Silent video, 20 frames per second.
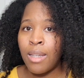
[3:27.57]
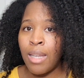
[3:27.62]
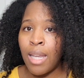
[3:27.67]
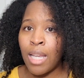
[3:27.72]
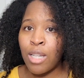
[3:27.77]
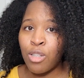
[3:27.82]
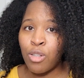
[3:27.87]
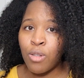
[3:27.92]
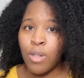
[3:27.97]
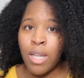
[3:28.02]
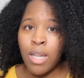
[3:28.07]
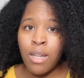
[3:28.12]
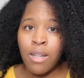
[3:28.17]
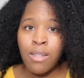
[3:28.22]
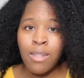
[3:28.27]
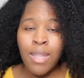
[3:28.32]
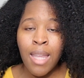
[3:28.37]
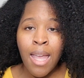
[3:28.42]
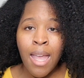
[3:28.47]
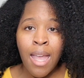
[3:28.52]
natural hair
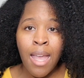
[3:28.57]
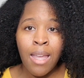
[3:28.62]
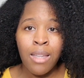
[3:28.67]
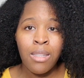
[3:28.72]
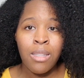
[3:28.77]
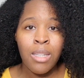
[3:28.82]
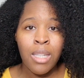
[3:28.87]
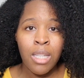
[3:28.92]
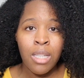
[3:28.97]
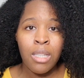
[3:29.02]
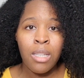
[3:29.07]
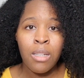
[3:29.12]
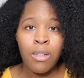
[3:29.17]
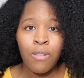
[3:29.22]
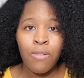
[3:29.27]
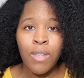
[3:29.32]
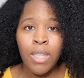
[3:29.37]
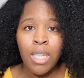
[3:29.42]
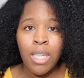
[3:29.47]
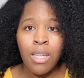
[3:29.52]
stash
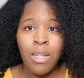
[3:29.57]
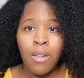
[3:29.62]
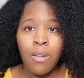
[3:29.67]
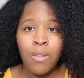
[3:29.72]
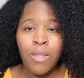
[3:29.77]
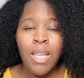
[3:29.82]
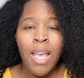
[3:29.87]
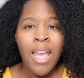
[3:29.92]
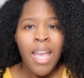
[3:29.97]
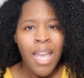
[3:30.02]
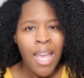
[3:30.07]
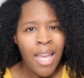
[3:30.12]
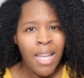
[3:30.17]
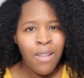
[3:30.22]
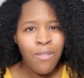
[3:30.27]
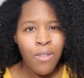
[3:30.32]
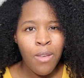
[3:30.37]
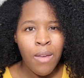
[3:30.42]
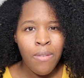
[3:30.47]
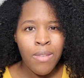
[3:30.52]
declutter videos, and
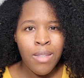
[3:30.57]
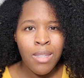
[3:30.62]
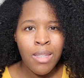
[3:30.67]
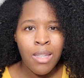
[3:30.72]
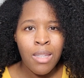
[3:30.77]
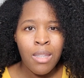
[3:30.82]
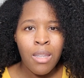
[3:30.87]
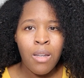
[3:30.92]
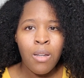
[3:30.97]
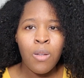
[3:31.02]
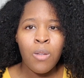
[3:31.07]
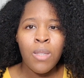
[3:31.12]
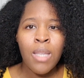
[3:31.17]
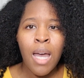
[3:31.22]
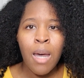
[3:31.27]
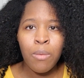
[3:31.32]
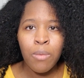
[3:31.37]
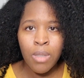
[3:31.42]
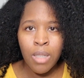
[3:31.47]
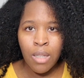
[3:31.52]
if you haven't seen those,
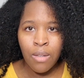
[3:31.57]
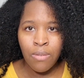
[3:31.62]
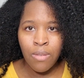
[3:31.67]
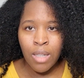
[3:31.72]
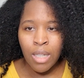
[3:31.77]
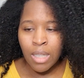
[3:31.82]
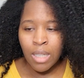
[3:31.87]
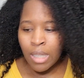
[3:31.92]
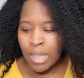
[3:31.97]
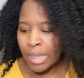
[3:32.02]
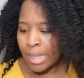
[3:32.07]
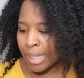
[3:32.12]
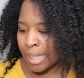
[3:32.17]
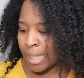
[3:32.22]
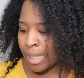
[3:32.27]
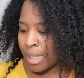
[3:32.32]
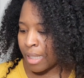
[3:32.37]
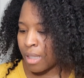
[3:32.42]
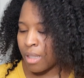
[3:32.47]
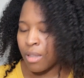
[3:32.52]
I would definitely
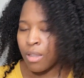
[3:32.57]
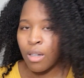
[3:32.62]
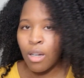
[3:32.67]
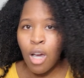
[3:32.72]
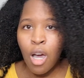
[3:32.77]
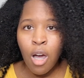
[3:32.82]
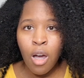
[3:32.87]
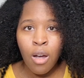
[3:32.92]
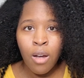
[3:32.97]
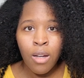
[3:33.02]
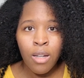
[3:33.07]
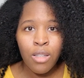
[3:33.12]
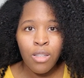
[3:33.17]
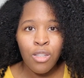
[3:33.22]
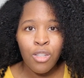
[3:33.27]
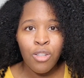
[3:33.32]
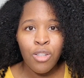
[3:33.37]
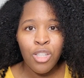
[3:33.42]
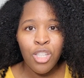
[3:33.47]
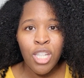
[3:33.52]
link the card
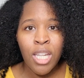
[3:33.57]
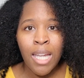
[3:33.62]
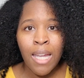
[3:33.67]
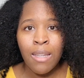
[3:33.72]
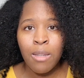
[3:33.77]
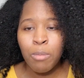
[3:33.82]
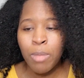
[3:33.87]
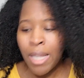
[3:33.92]
so you can check out the